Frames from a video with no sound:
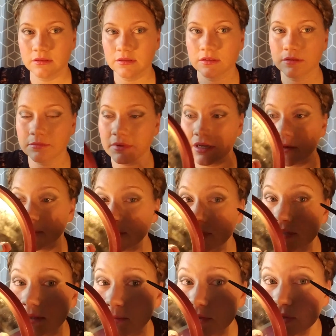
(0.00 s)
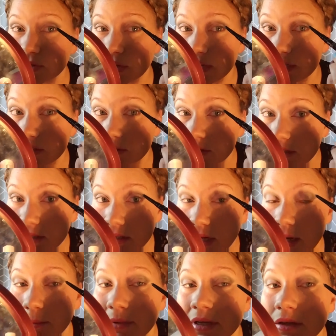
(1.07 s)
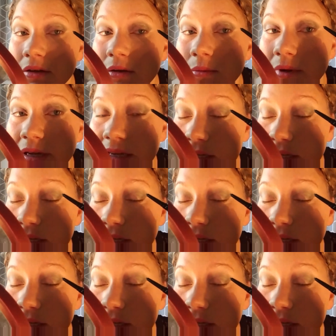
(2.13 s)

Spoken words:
My upper lids. I'm going to try to do this and not be in your way and